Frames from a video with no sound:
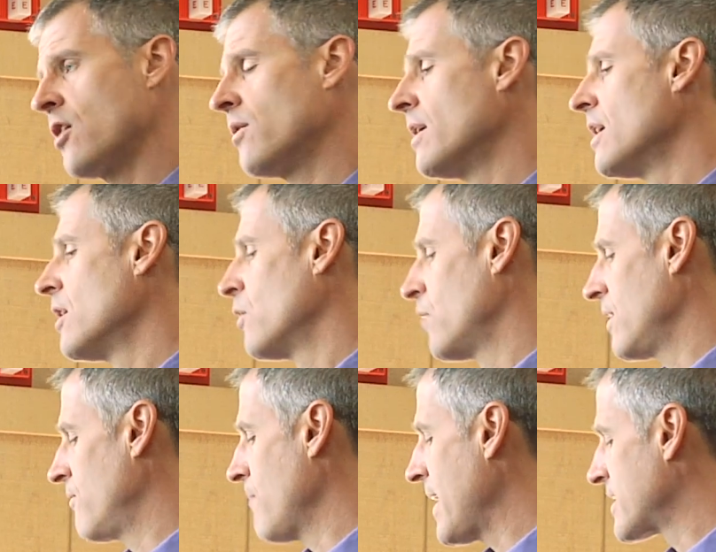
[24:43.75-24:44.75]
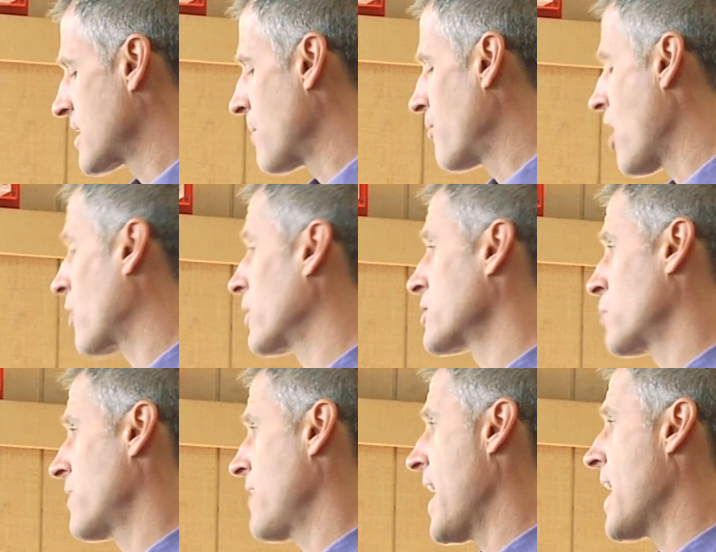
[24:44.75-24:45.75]
So we've made some progress
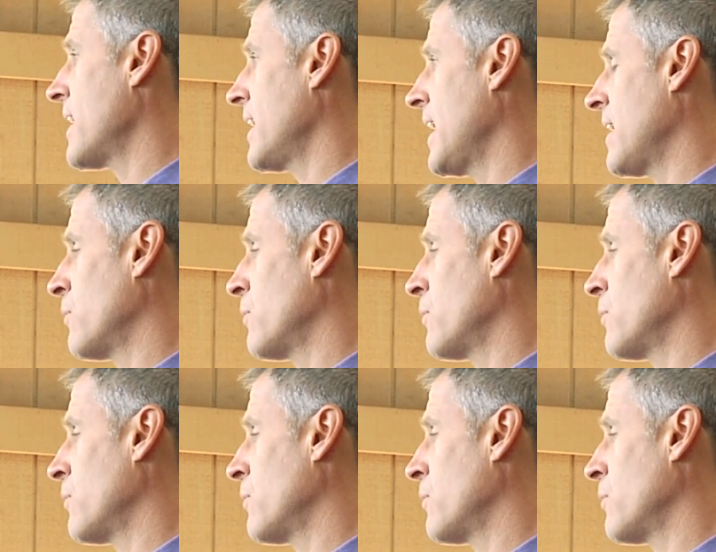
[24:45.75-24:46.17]
with that,